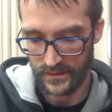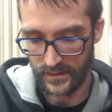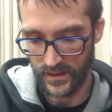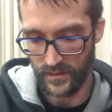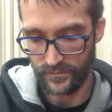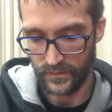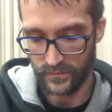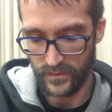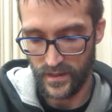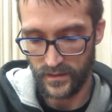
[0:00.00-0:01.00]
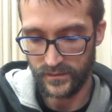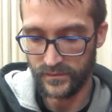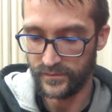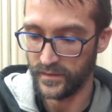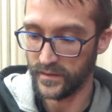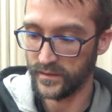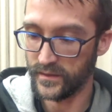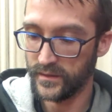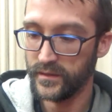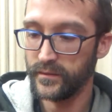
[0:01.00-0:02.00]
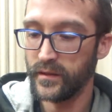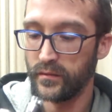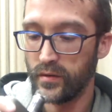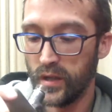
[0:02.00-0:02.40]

the airflow right on this fucking thing. There we go.